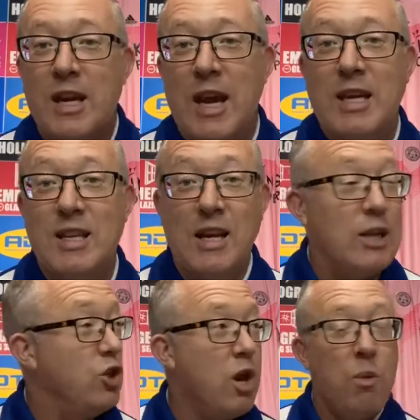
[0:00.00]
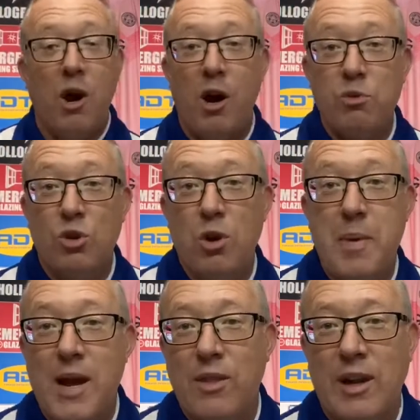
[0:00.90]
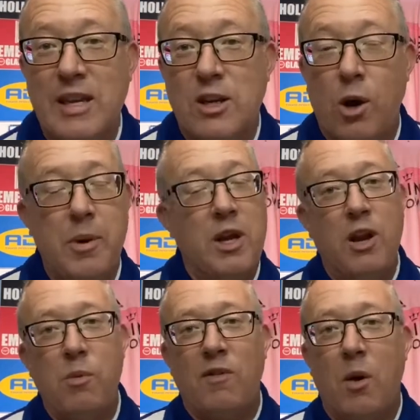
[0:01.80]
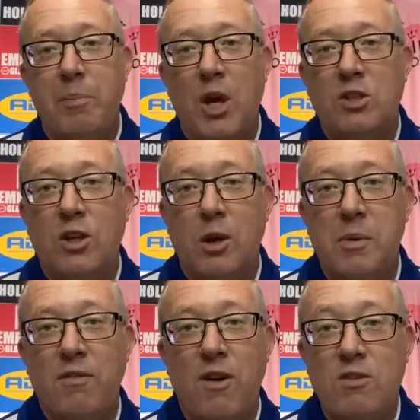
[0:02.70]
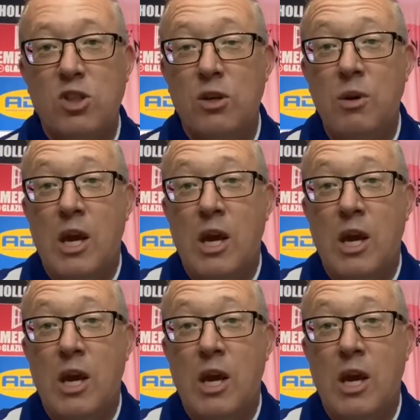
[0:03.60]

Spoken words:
Exactly. Do you know what? I was all about the League Cup, and I know we've got Burton coming up very soon.